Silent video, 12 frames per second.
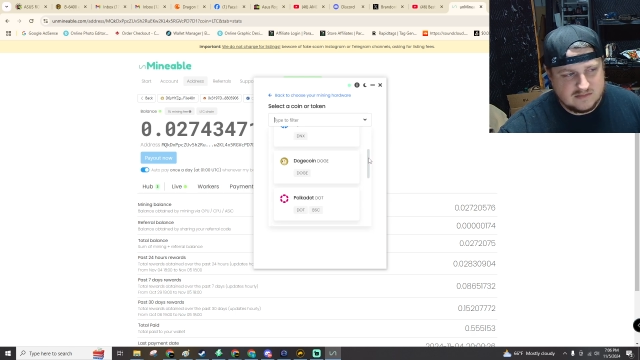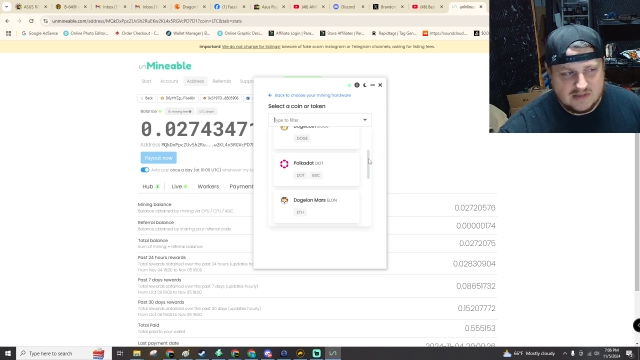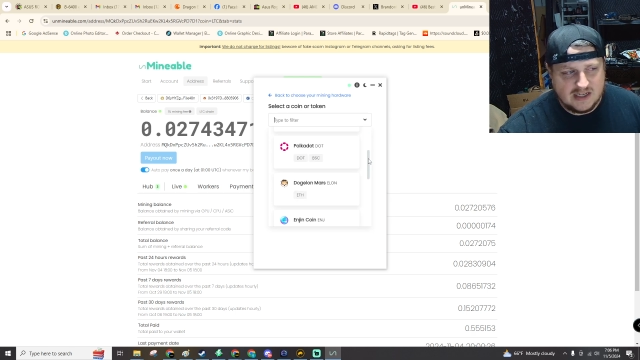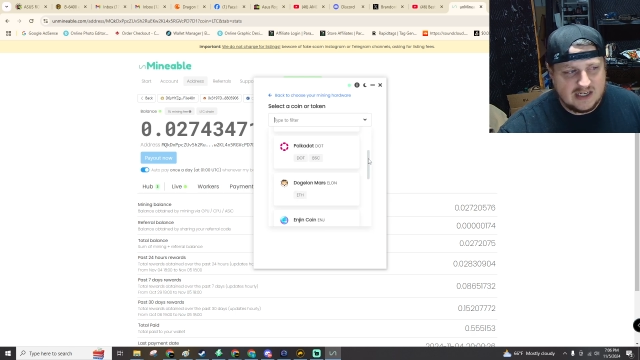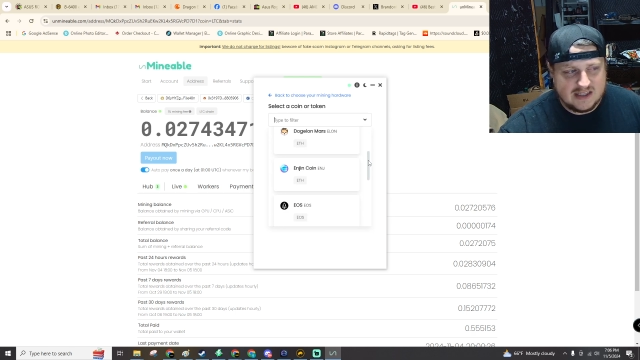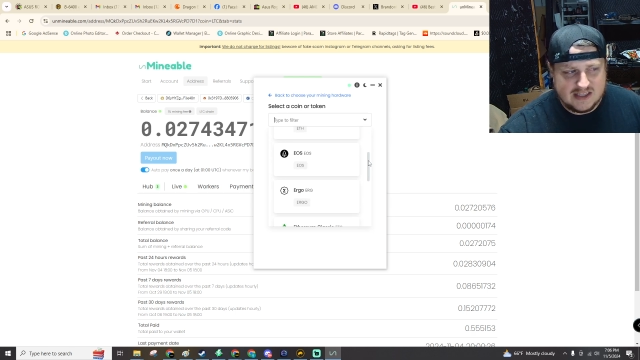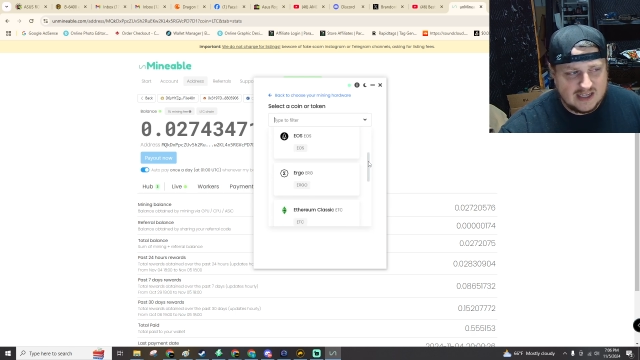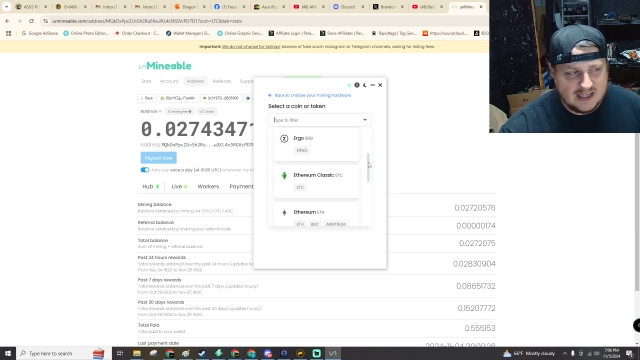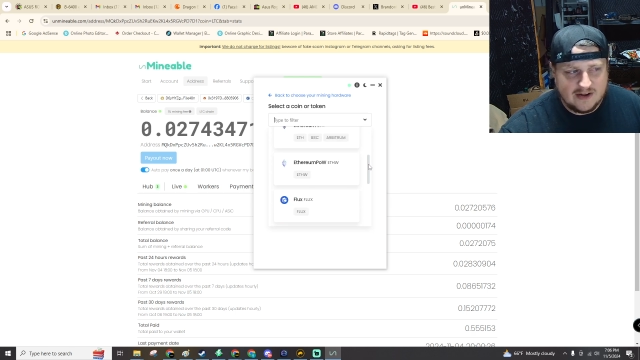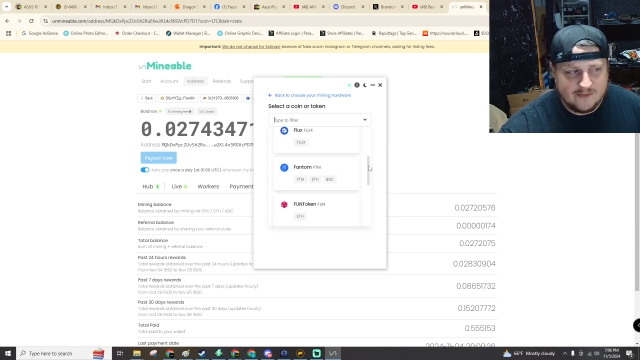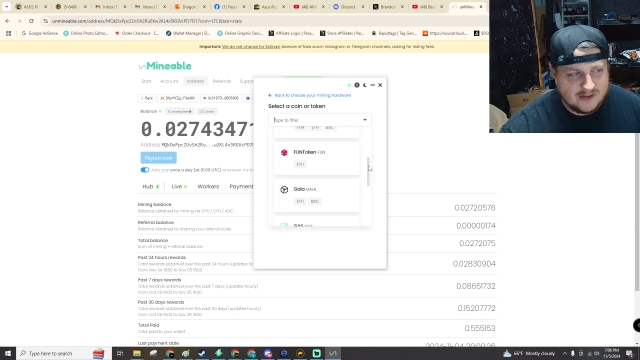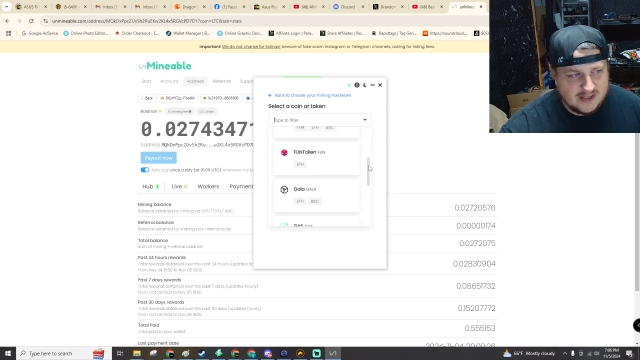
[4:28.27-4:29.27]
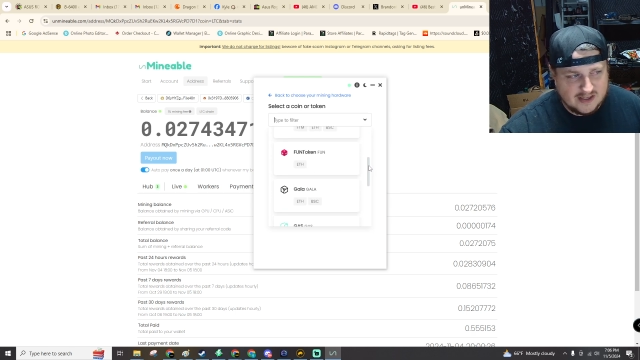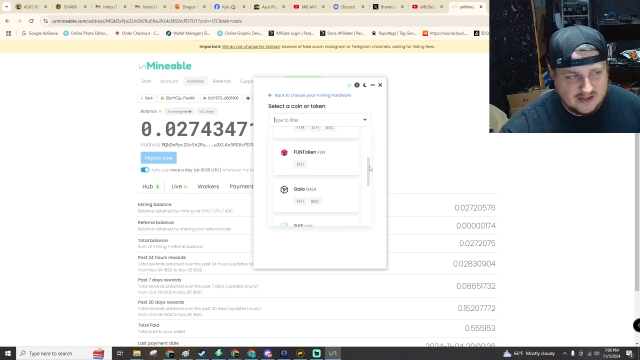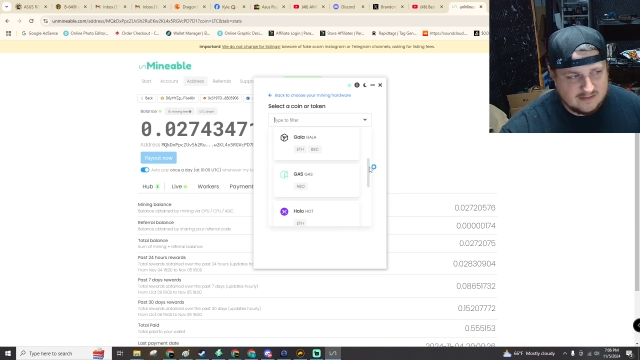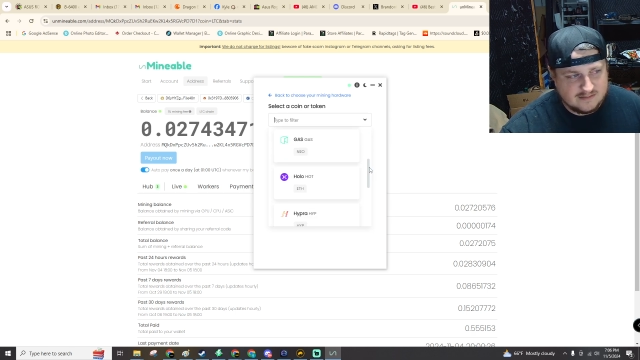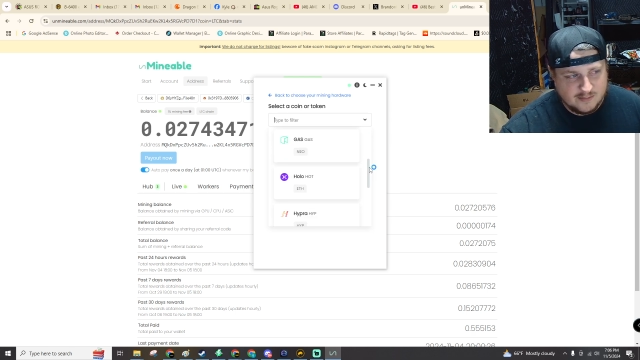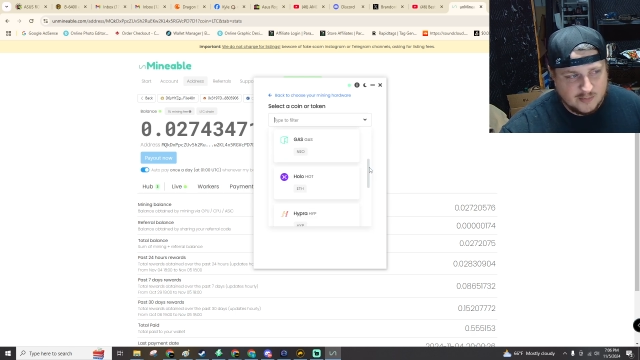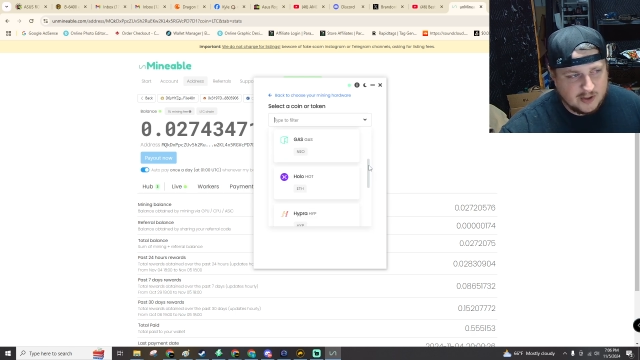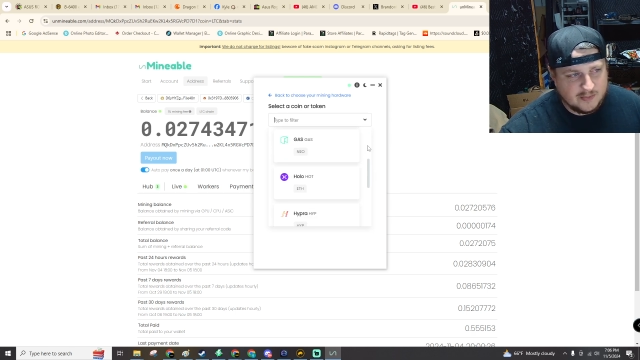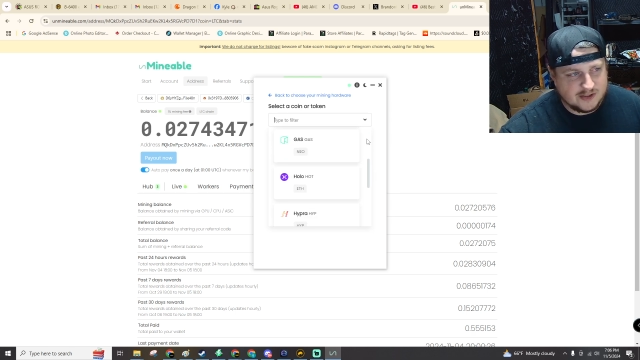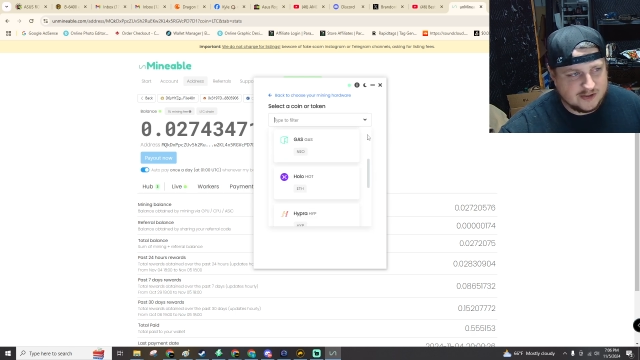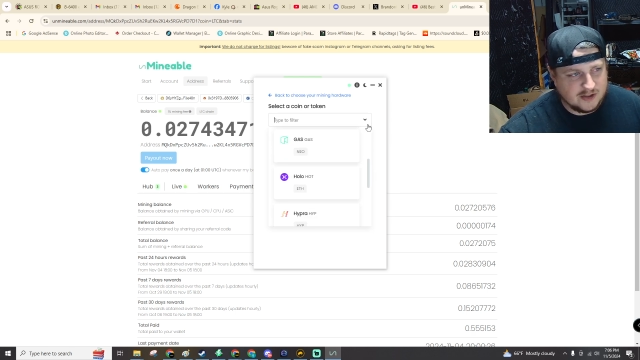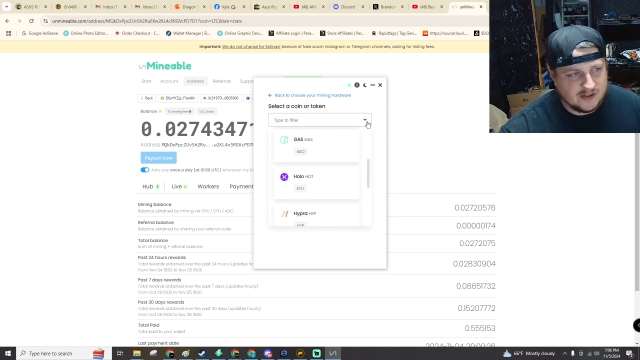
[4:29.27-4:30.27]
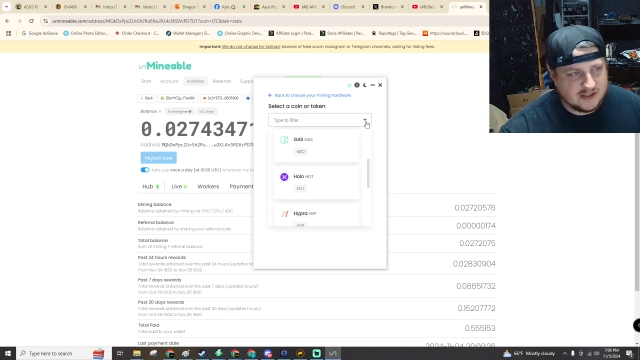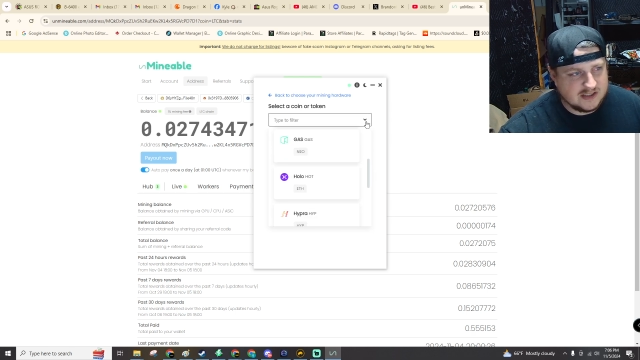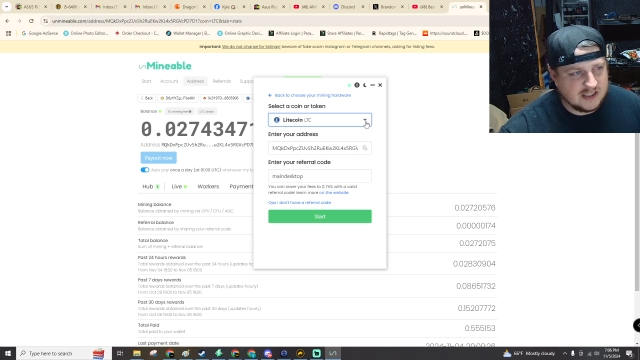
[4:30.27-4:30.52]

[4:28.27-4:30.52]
anything and everything pretty much on this